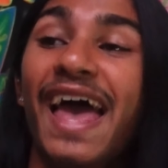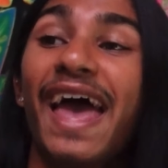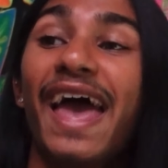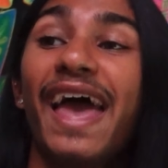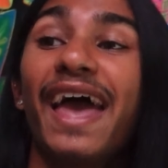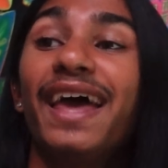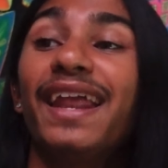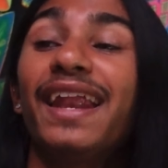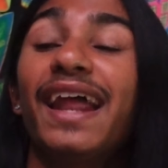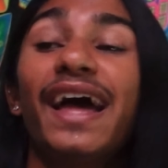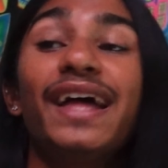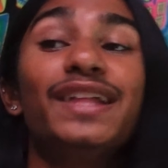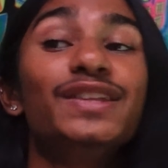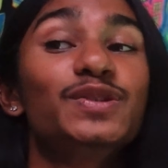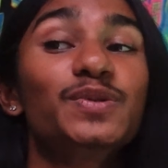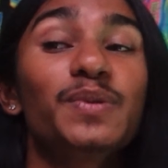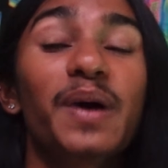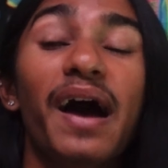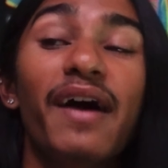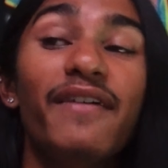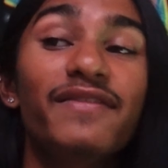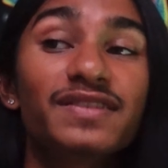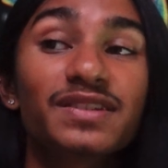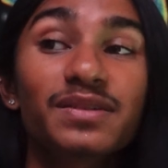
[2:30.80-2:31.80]
and I do
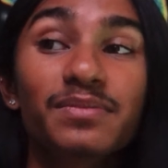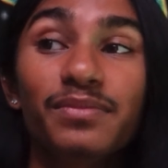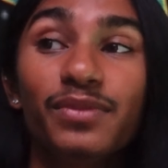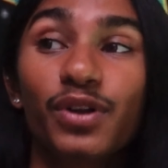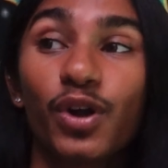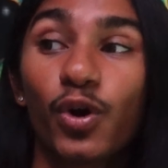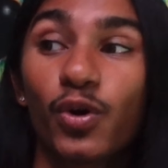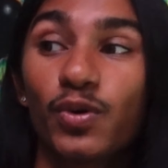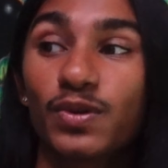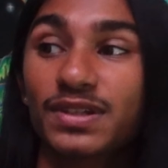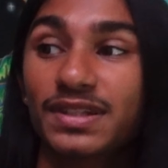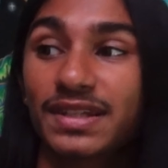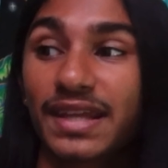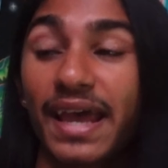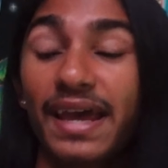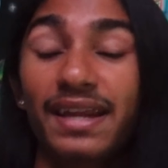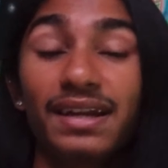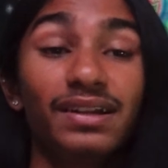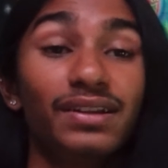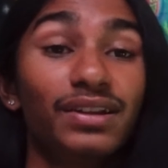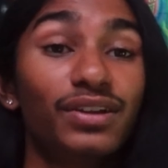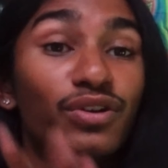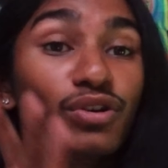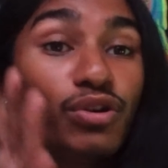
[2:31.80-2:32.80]
have some notes and
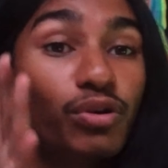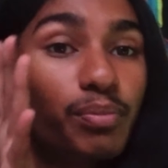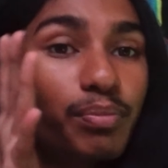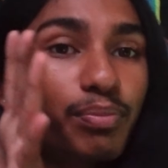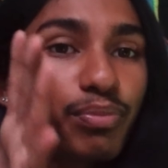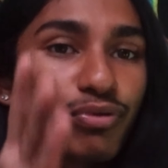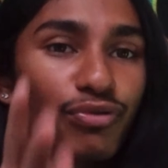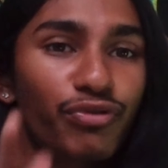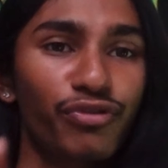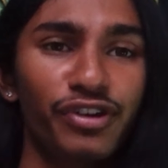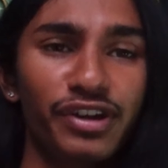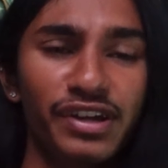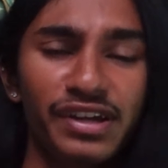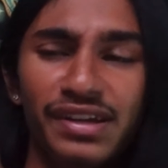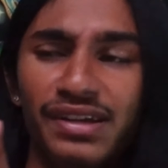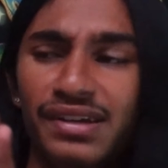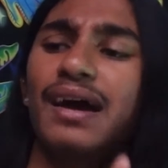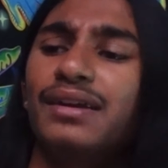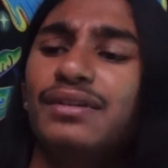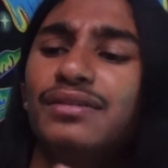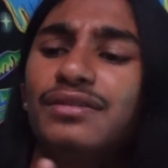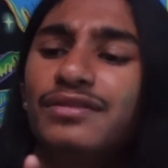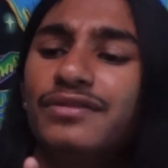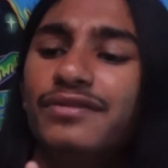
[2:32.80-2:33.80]
a little pre
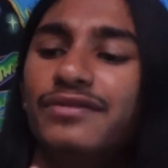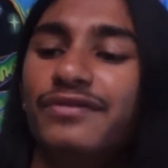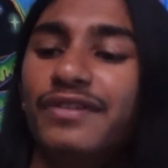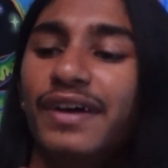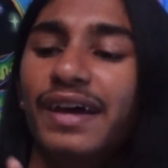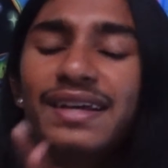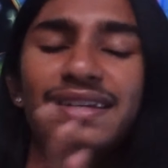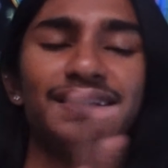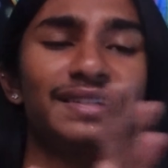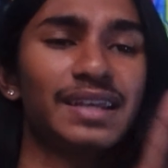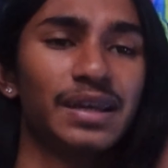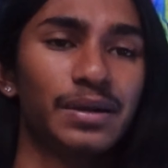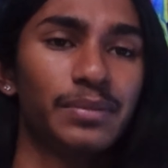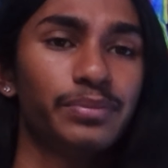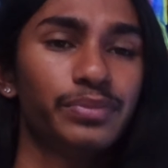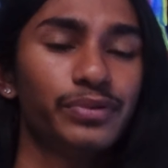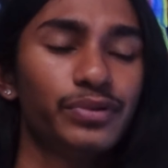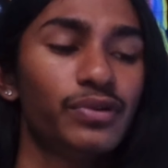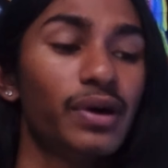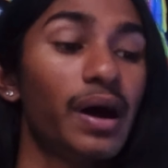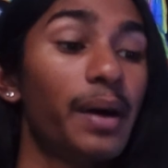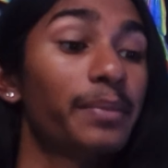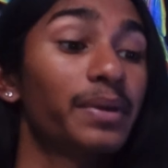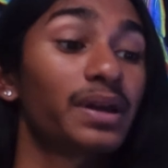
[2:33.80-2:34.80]
kind of
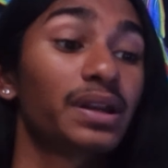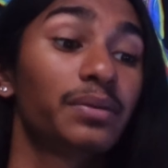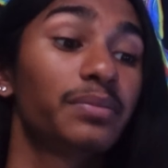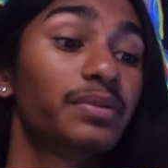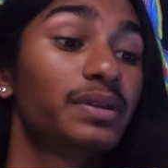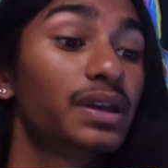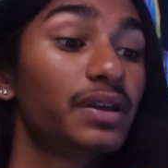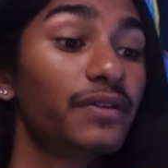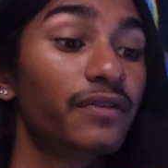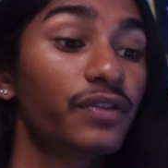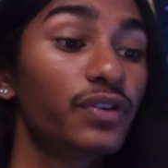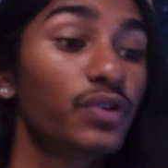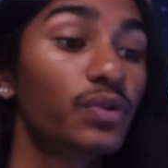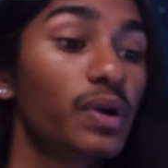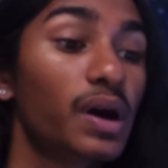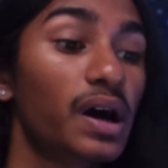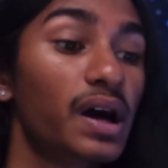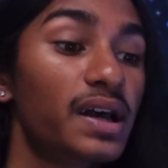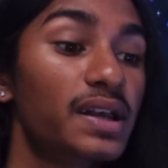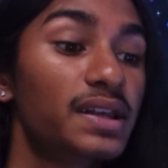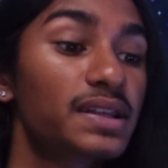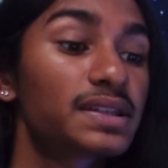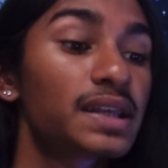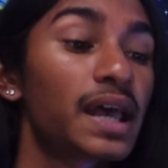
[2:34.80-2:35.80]
example I'm gonna be giving you
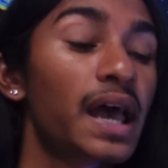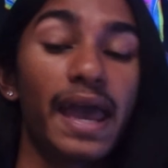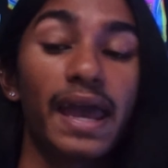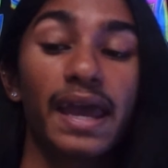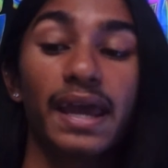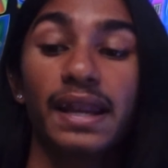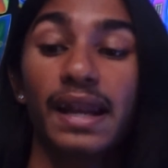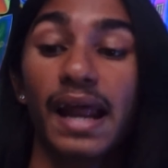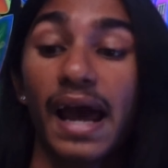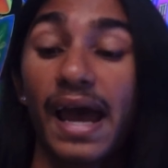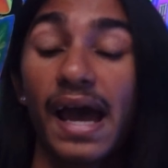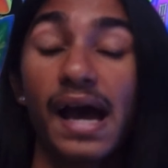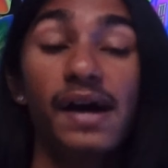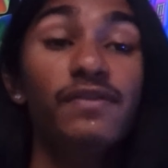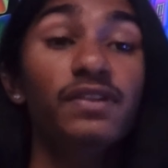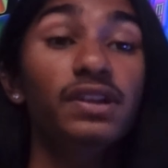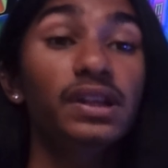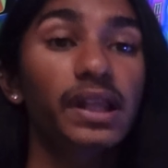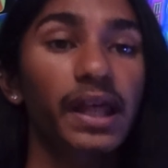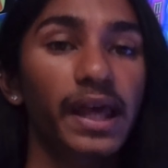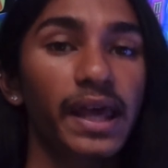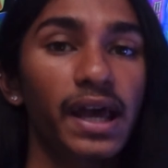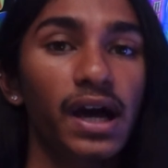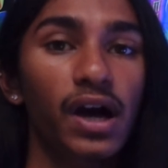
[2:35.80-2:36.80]
guys and I have a
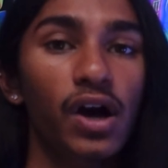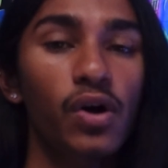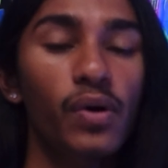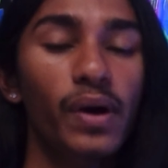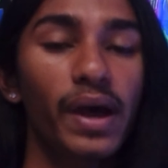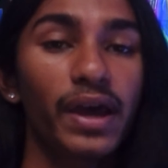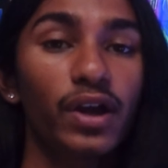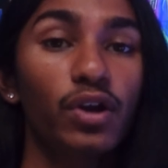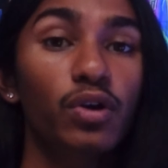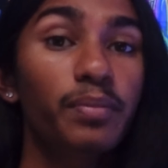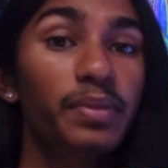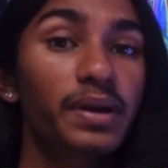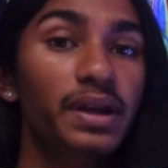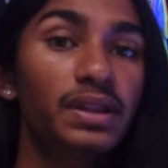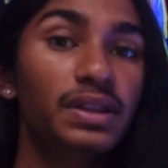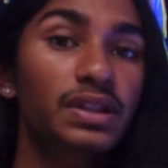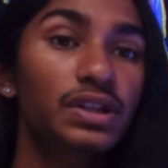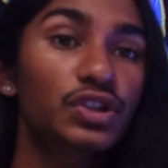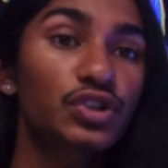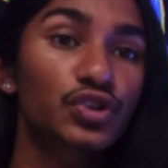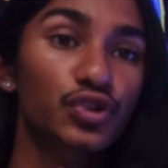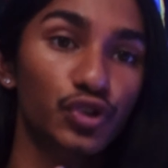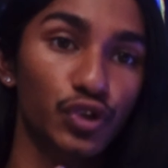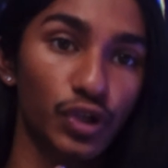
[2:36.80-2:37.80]
layout it'll be in the
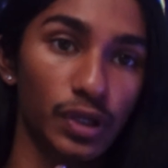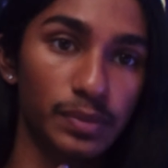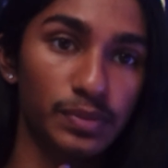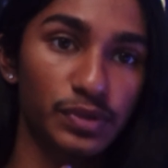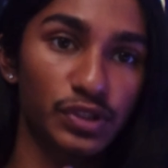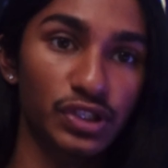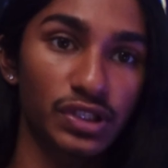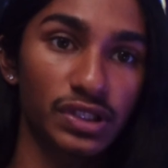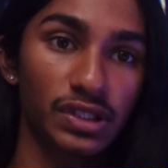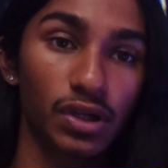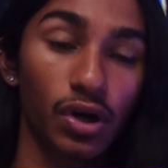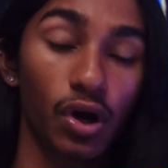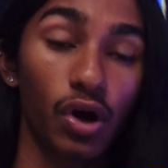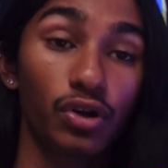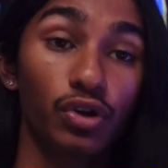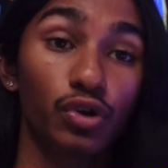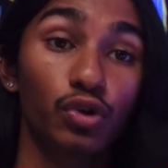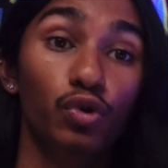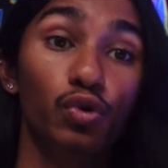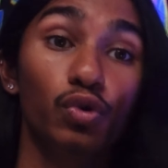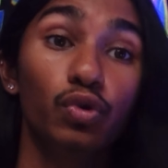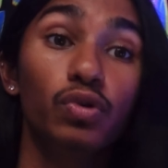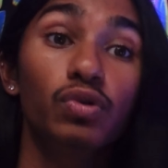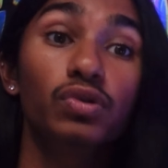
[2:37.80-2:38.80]
description on a
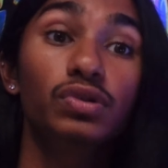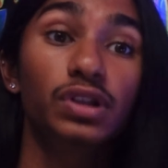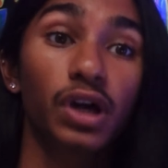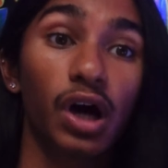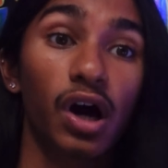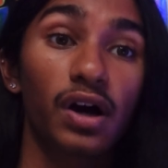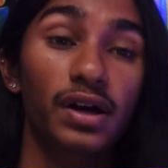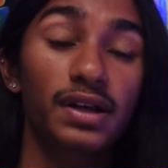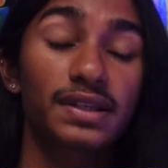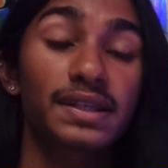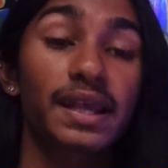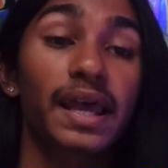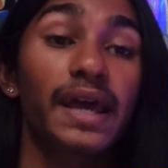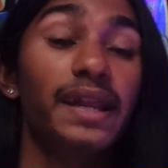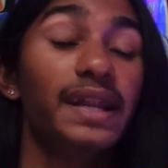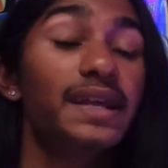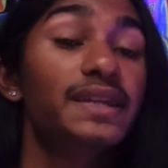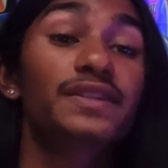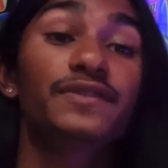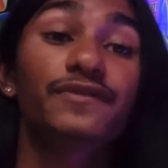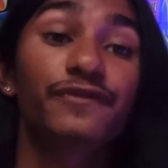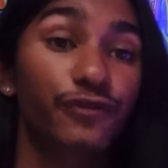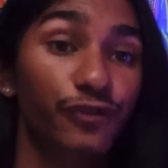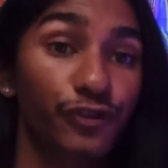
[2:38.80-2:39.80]
Google Docs and
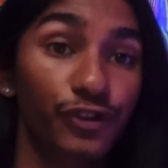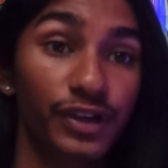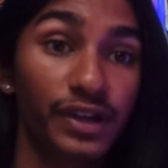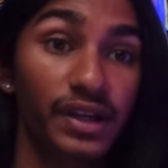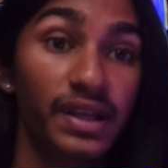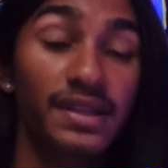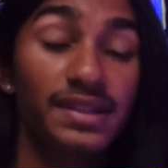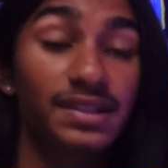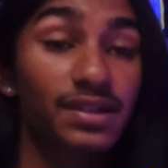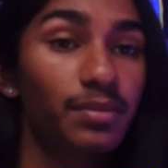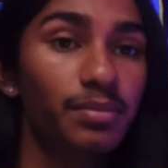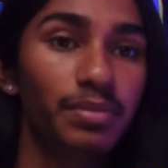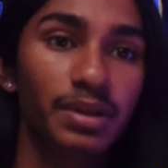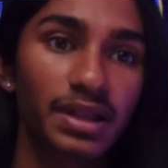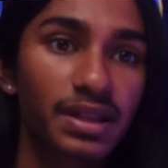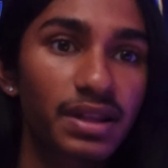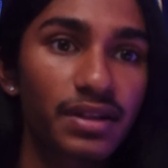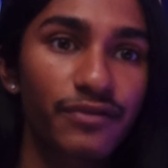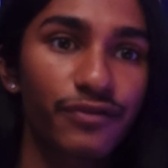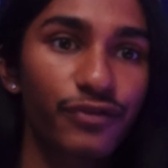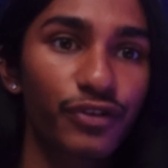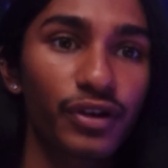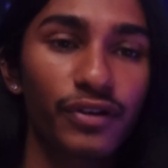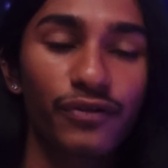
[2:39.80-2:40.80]
it's free it's completely
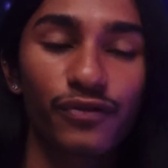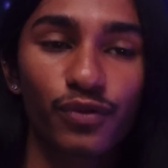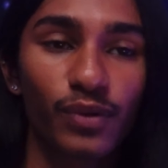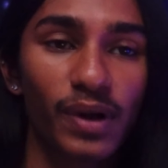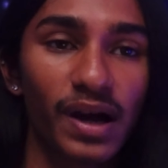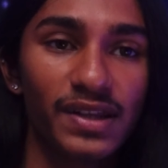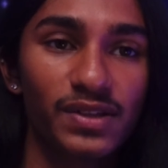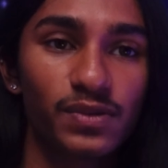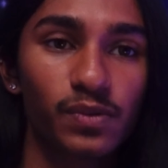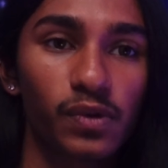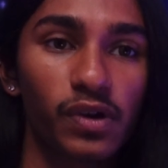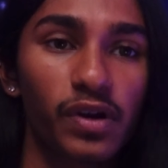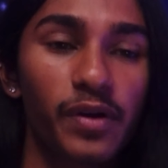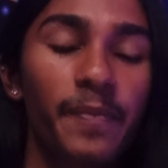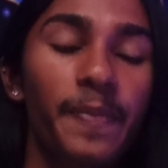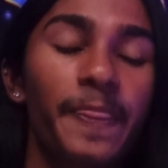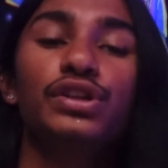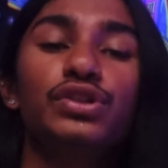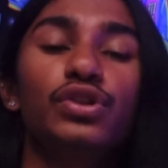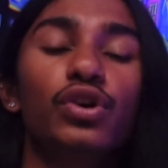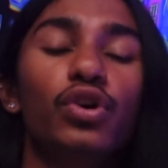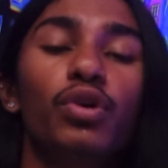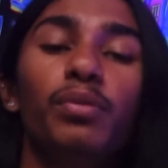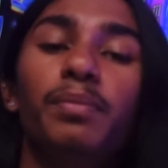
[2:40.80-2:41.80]
free if you guys want
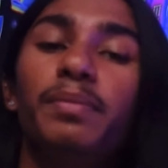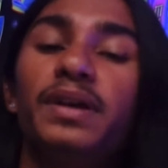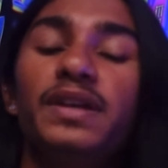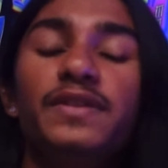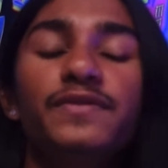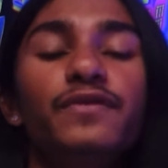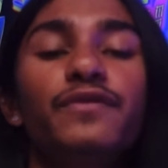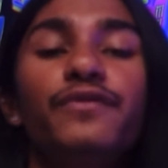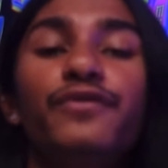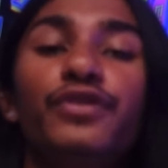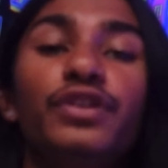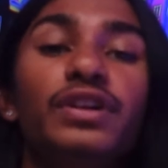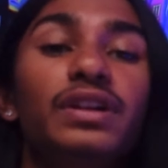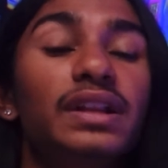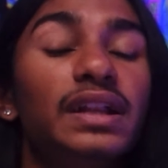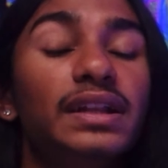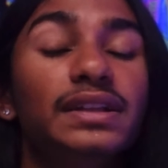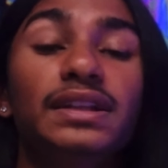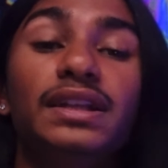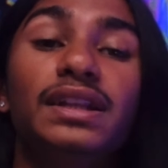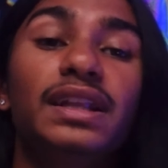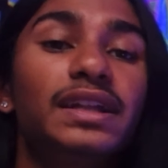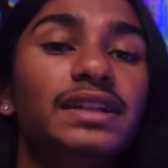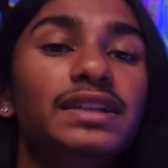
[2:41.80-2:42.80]
so please feel free to click
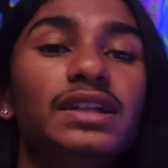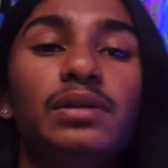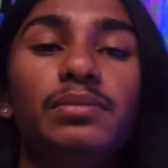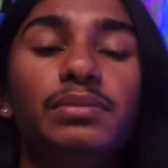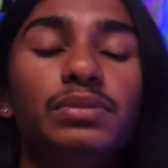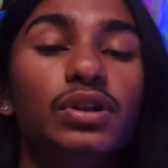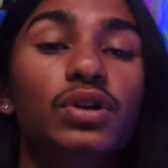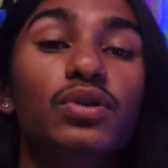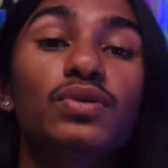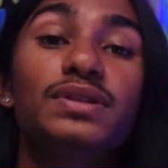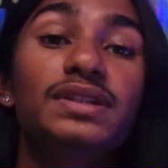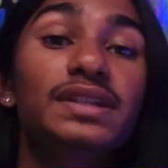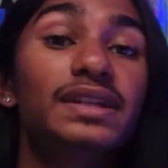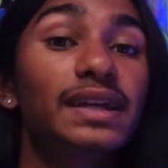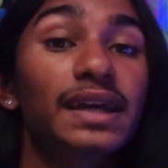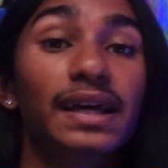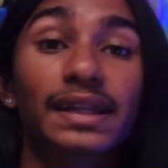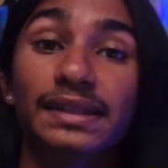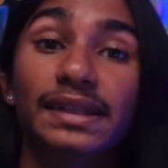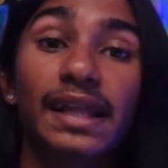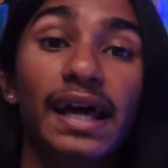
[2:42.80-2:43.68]
the link down below to get